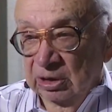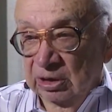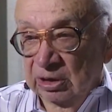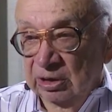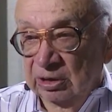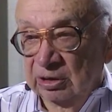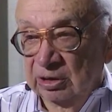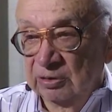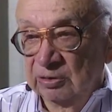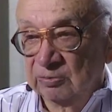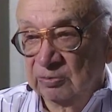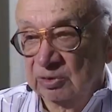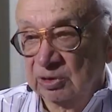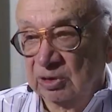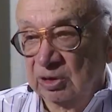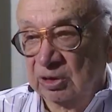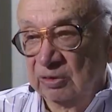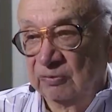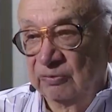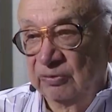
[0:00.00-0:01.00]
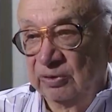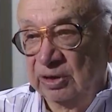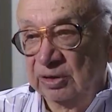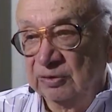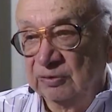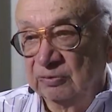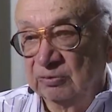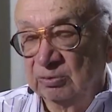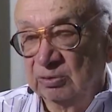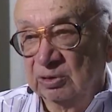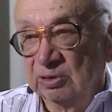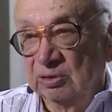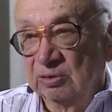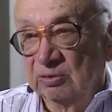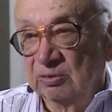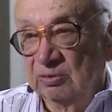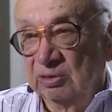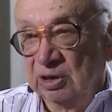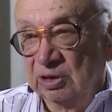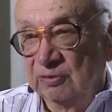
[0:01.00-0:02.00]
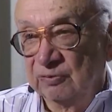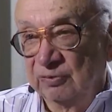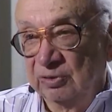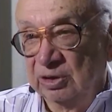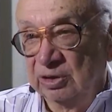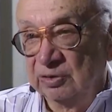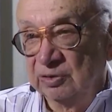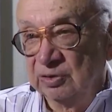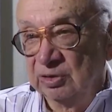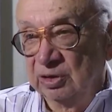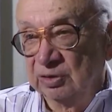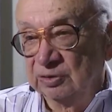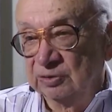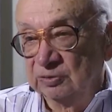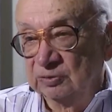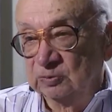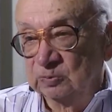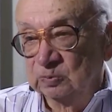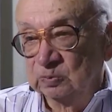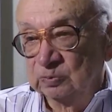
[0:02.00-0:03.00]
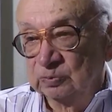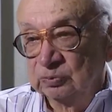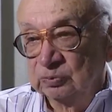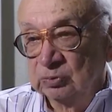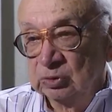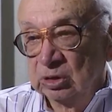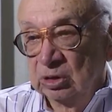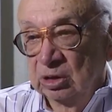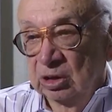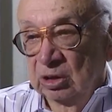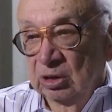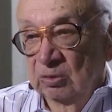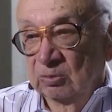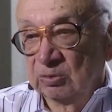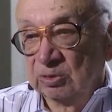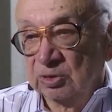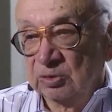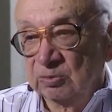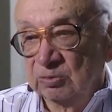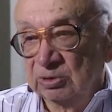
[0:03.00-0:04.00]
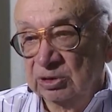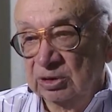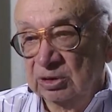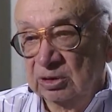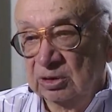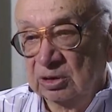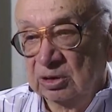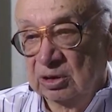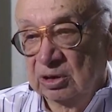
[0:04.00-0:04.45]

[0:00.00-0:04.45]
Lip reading: And these were the artifacts on a crashed flying saucer, which we